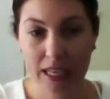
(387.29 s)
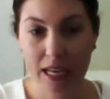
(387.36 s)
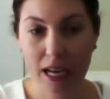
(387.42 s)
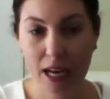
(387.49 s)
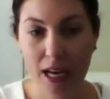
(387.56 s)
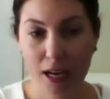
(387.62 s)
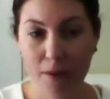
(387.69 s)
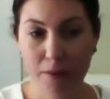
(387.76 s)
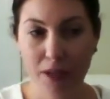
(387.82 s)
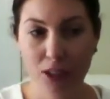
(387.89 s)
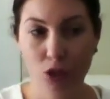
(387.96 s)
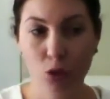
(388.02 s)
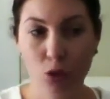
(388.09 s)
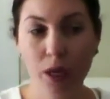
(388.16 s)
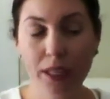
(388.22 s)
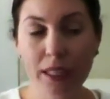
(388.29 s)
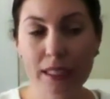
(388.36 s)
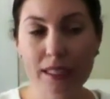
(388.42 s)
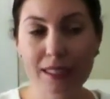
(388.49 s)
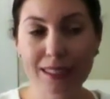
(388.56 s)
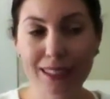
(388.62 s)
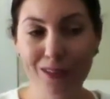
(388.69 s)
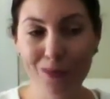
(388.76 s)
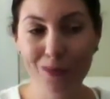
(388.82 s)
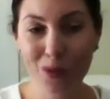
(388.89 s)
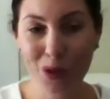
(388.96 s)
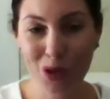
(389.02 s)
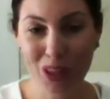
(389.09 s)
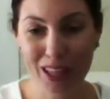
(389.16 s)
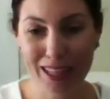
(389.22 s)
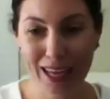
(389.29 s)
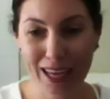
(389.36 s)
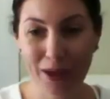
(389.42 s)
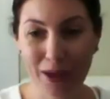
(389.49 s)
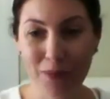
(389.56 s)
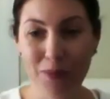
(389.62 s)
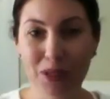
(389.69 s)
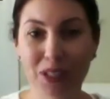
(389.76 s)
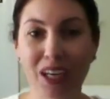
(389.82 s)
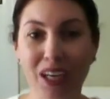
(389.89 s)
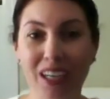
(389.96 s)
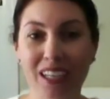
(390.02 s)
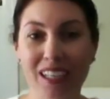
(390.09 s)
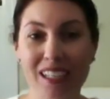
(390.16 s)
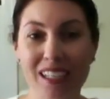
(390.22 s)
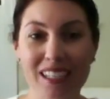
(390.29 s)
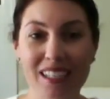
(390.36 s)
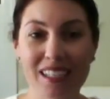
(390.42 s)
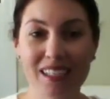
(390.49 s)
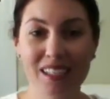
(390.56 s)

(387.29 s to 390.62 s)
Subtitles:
I try not to leave more than that because